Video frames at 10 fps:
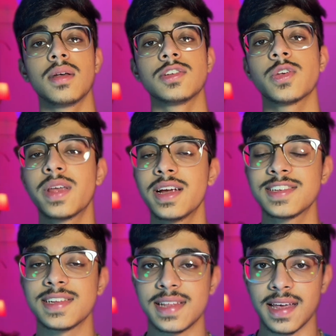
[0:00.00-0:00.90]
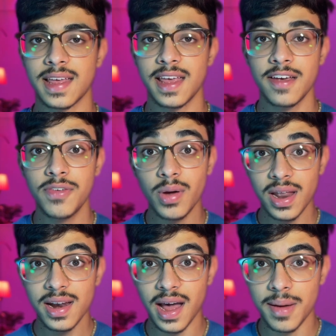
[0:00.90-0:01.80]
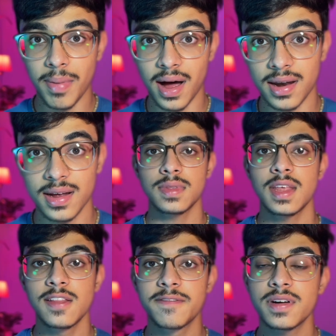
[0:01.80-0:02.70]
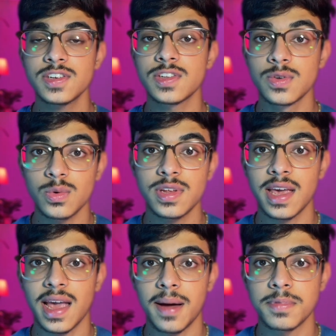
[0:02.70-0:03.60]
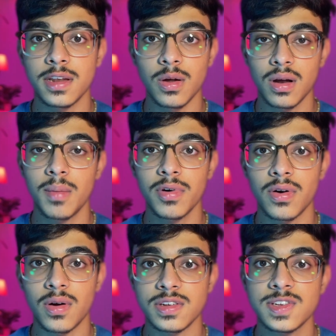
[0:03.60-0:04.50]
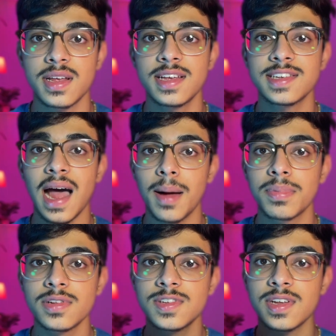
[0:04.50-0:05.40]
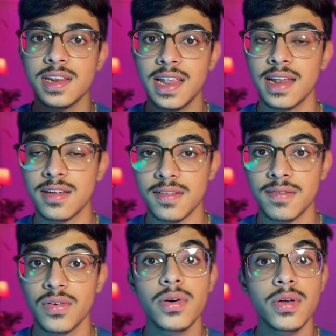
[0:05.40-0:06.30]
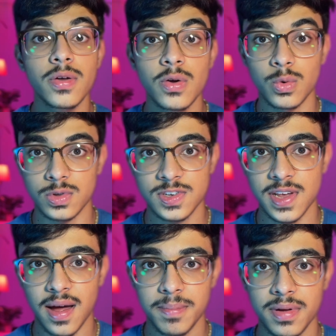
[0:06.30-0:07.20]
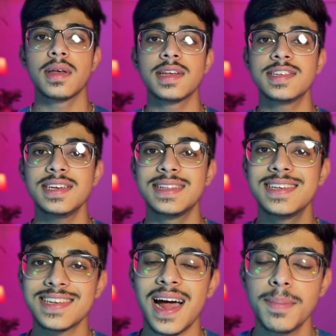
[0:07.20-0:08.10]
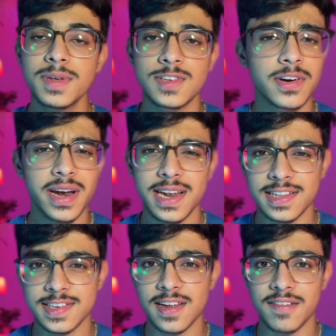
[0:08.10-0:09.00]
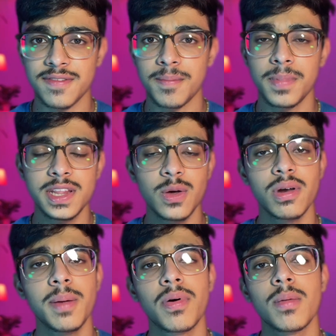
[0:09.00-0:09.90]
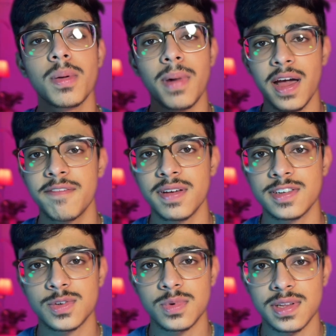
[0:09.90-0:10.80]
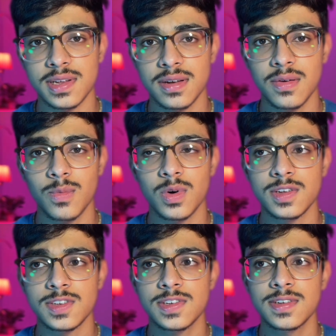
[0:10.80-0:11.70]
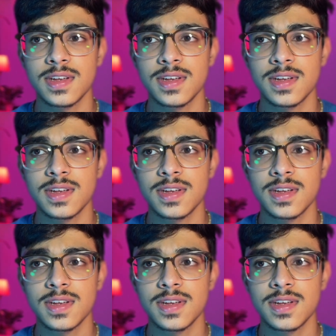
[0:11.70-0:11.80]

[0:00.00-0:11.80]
So here's the thing. If you get an iPad, then the first note-taking app that you'll come across is Apple's native Notes app. See, this app is great and stuff, but the only problem I faced with it was